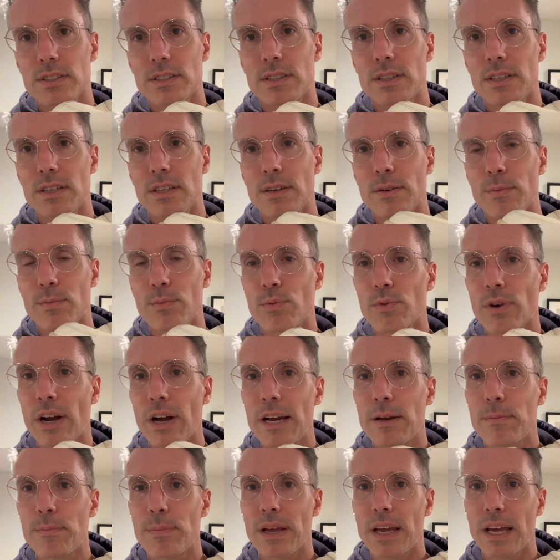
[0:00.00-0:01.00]
the
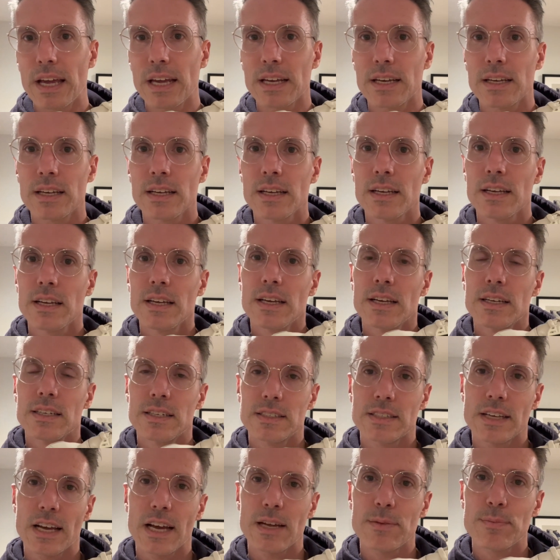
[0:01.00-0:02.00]
bright pink,
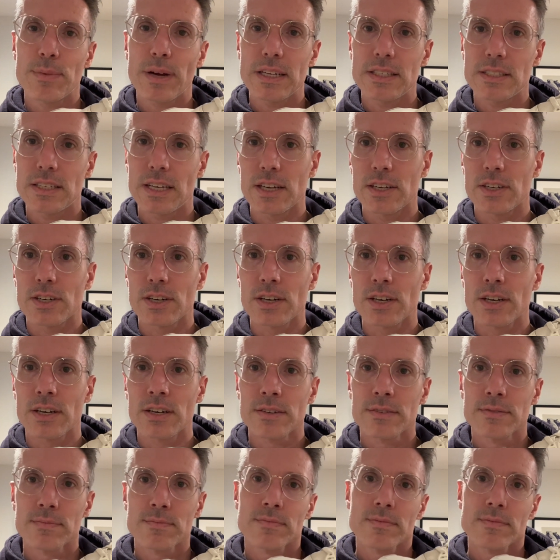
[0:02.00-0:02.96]
designed by Tinker,